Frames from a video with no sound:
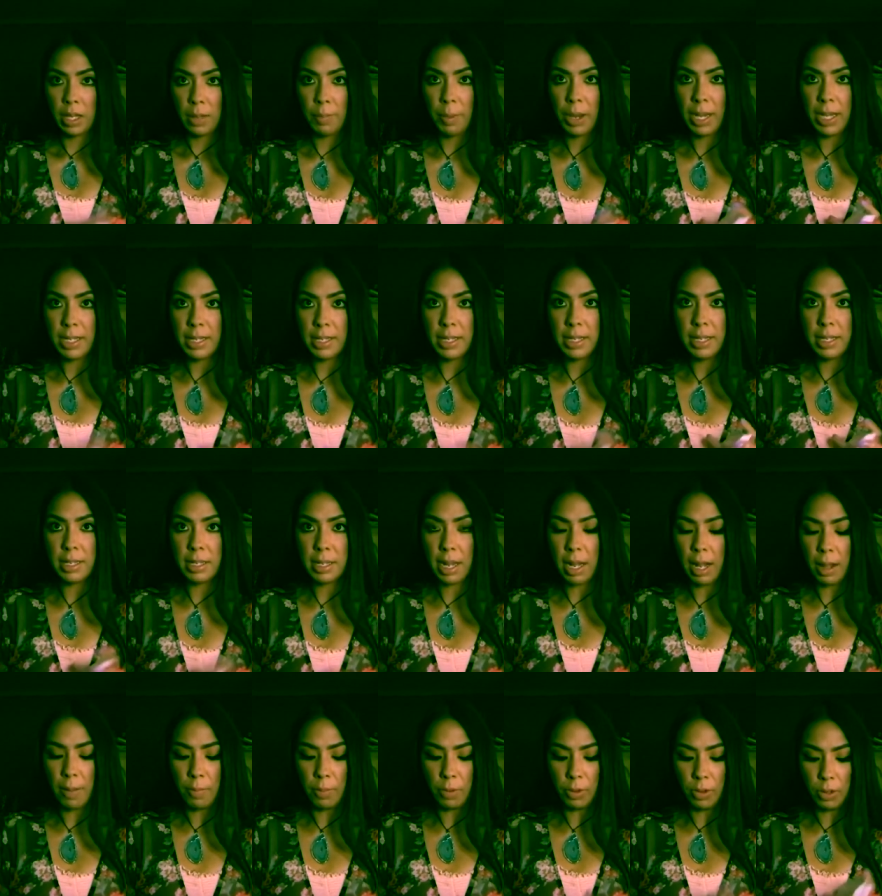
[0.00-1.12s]
pisces
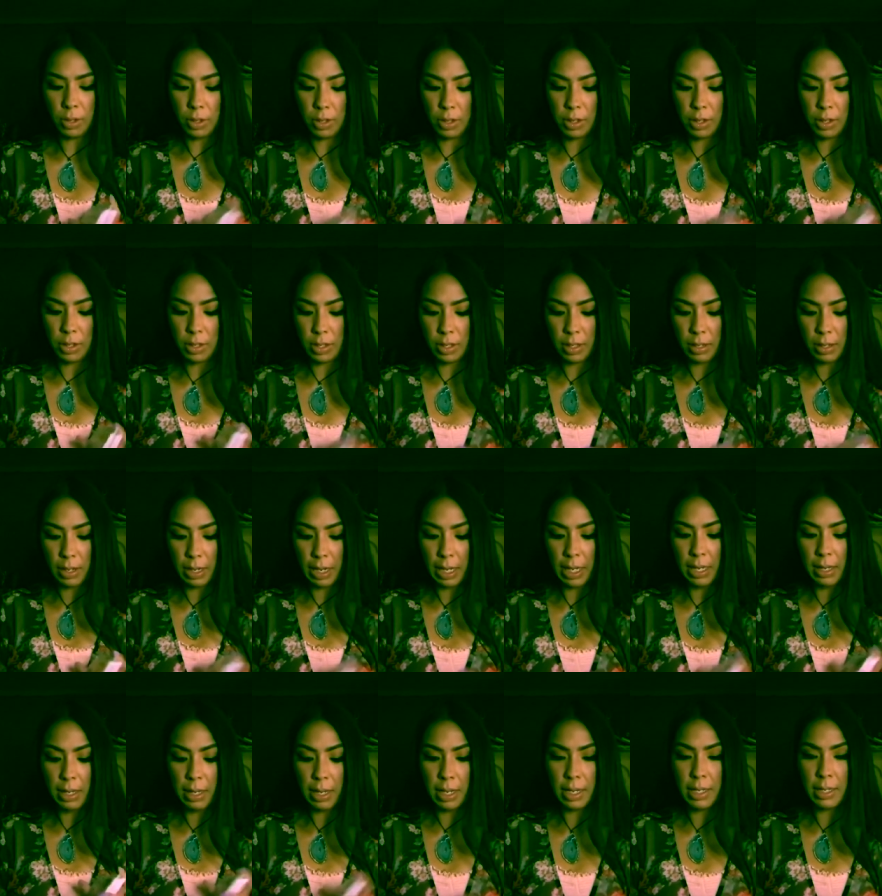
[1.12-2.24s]
couples all right
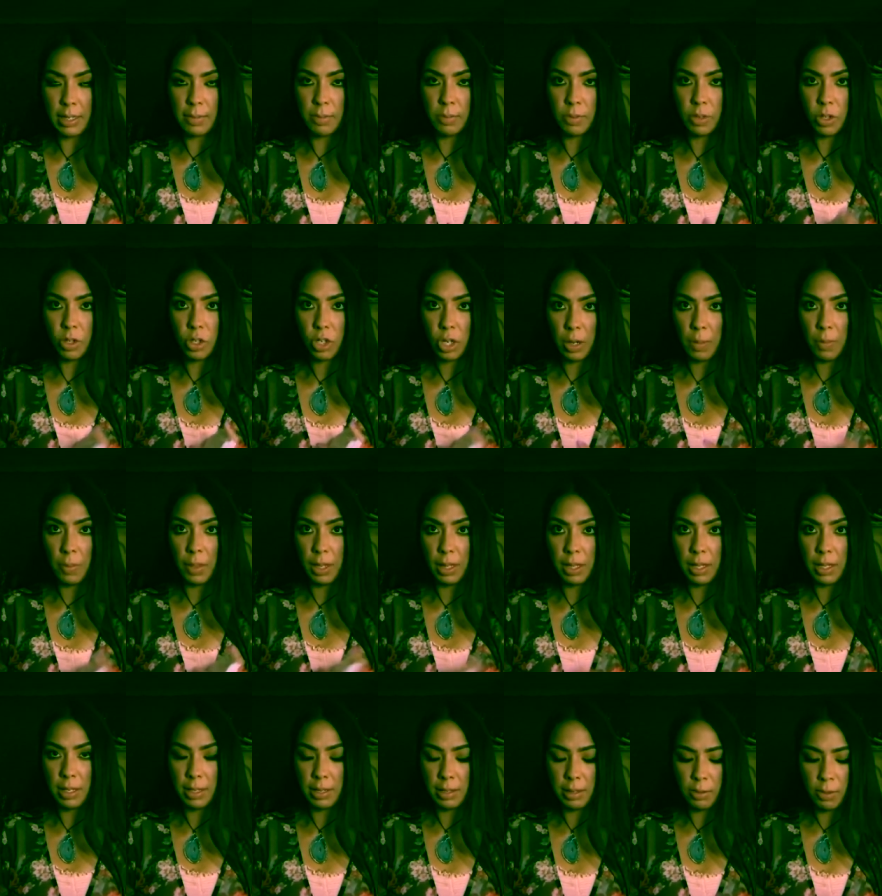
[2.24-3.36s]
you guys i'm gonna try to make
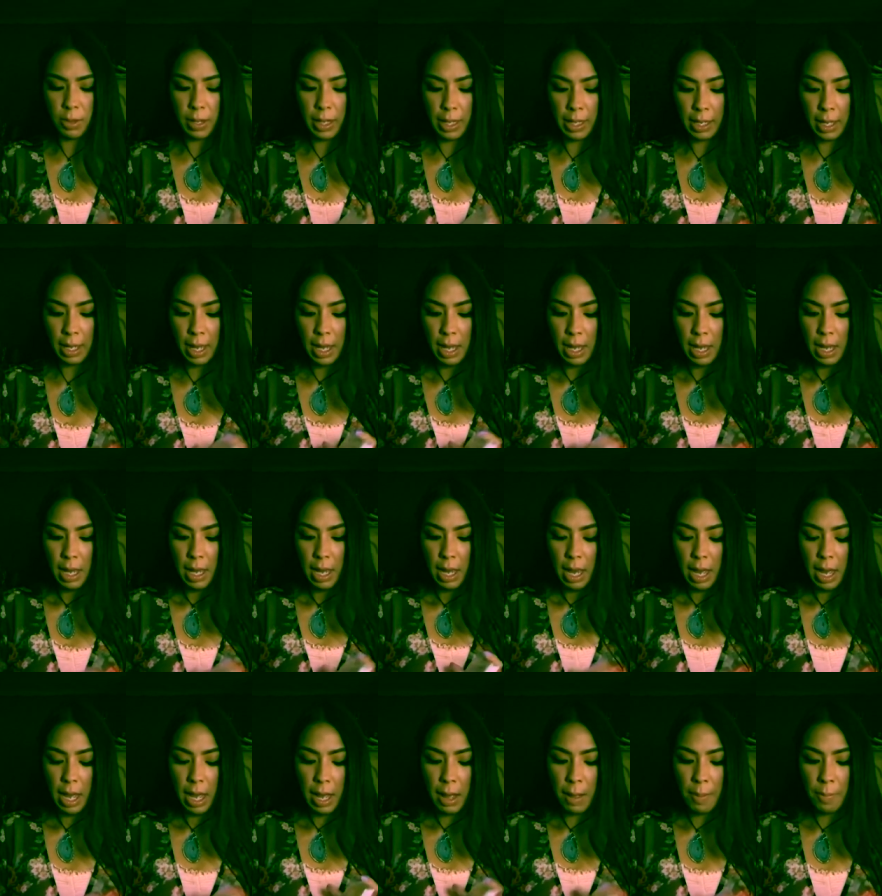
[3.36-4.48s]
this quick
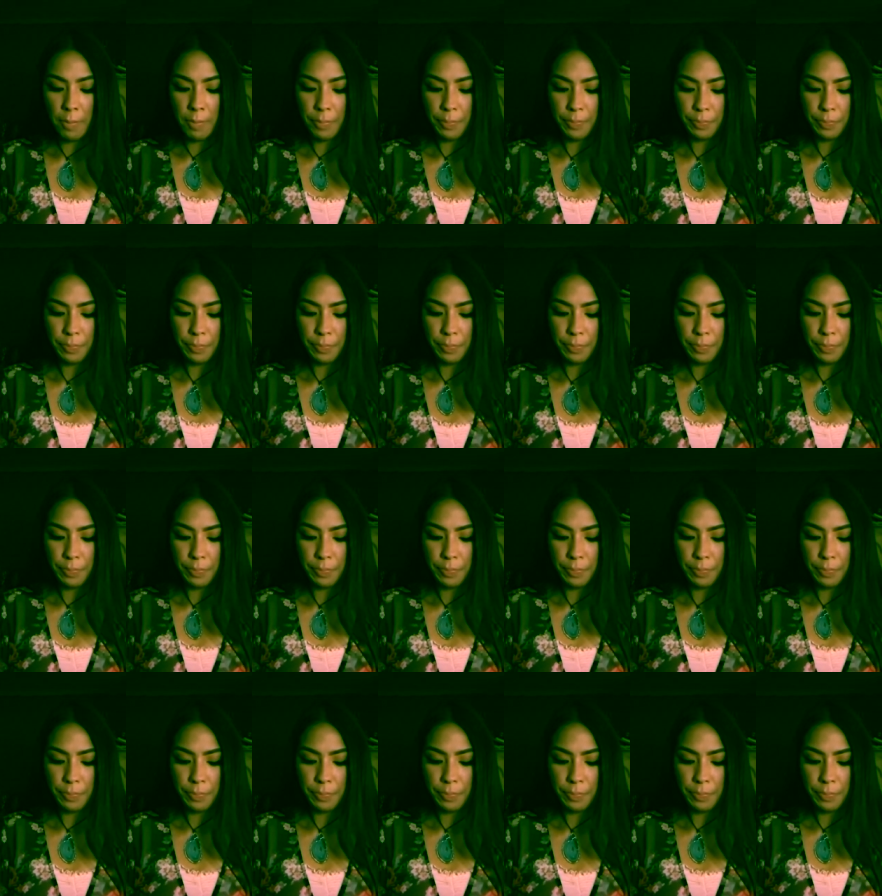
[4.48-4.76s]
um,